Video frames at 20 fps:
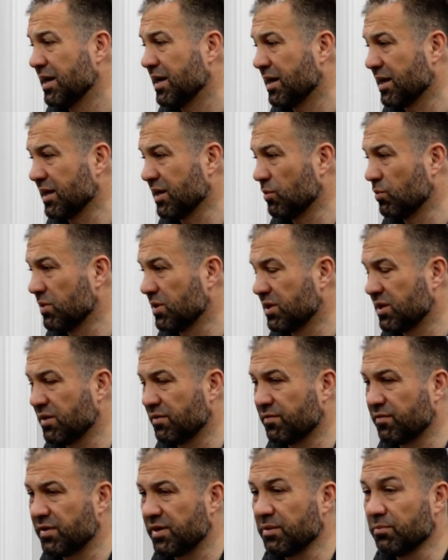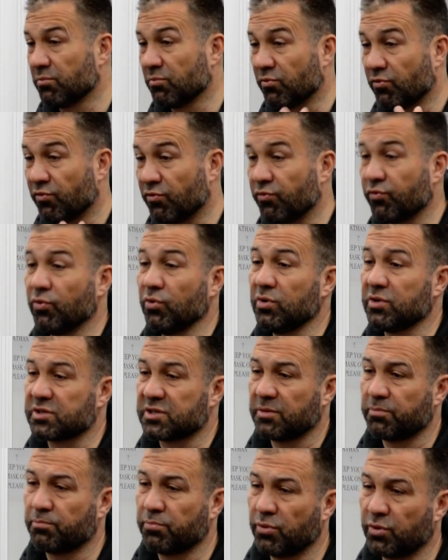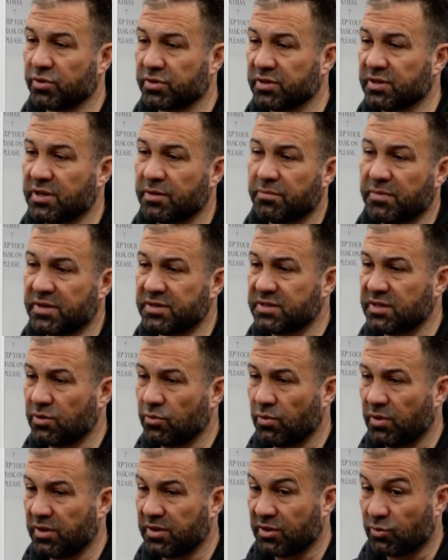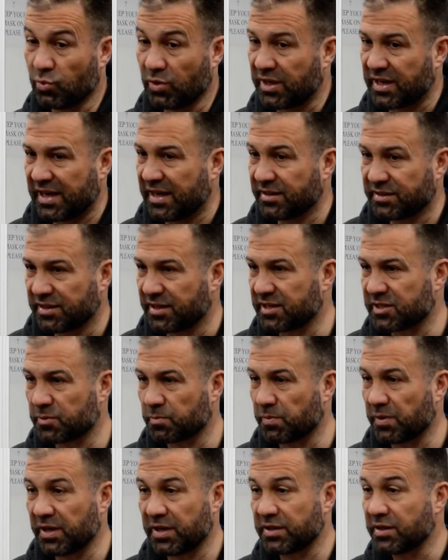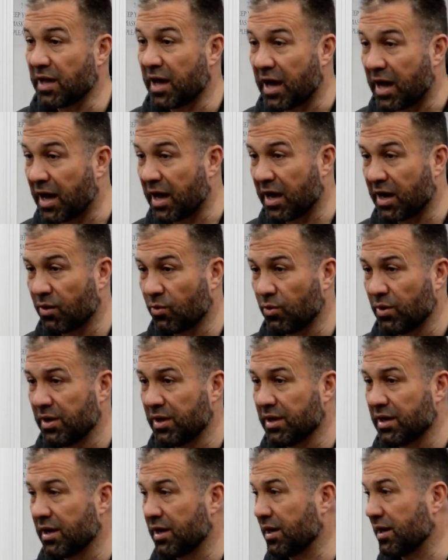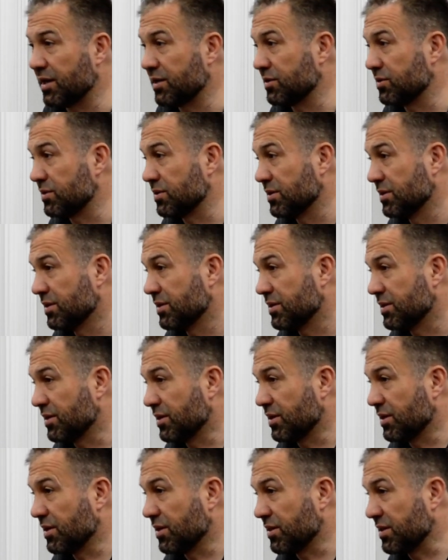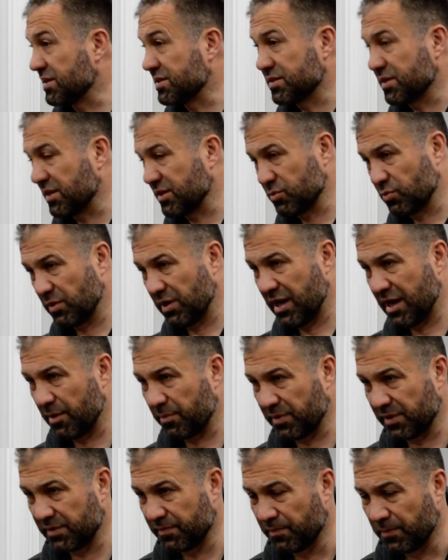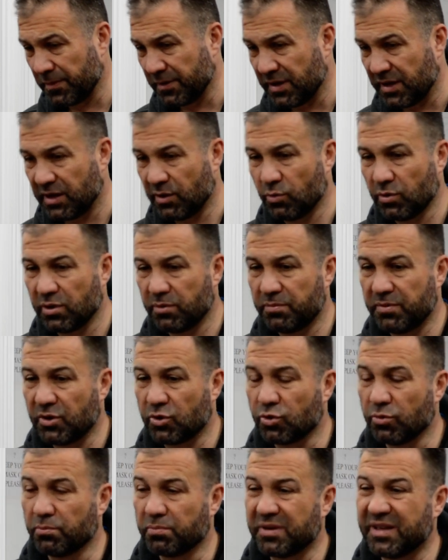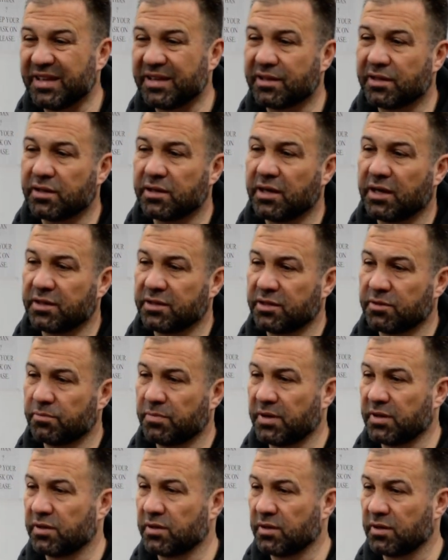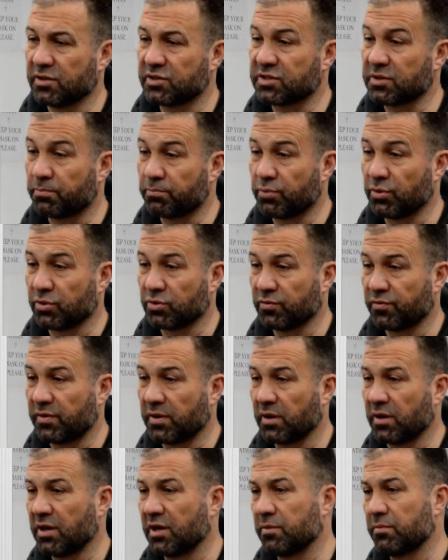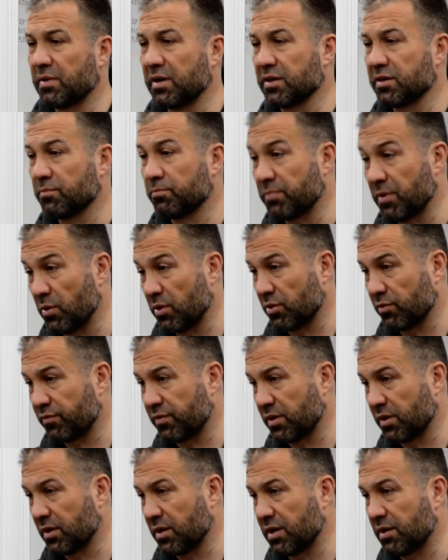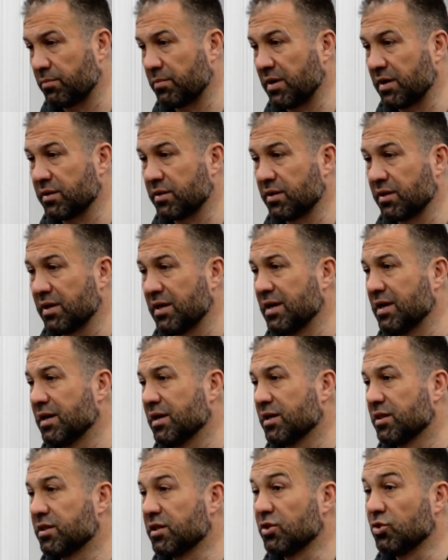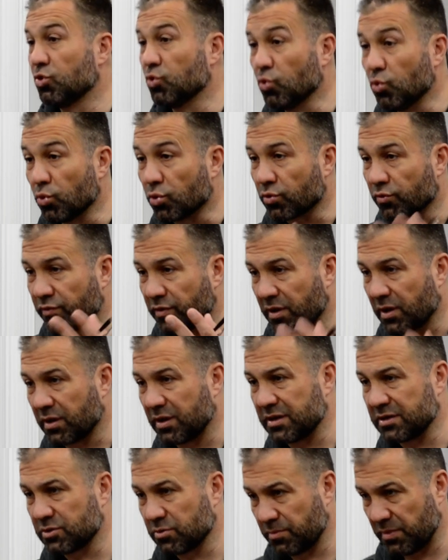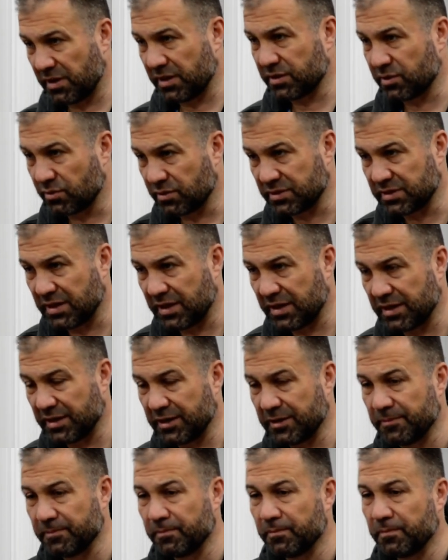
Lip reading: Allah will give him full support in an amazing way that we can't explain how and these things will happen. He will be completely guided by the support of Allah, by the power of Allah, by the nur of Allah subhanahu wa ta'ala.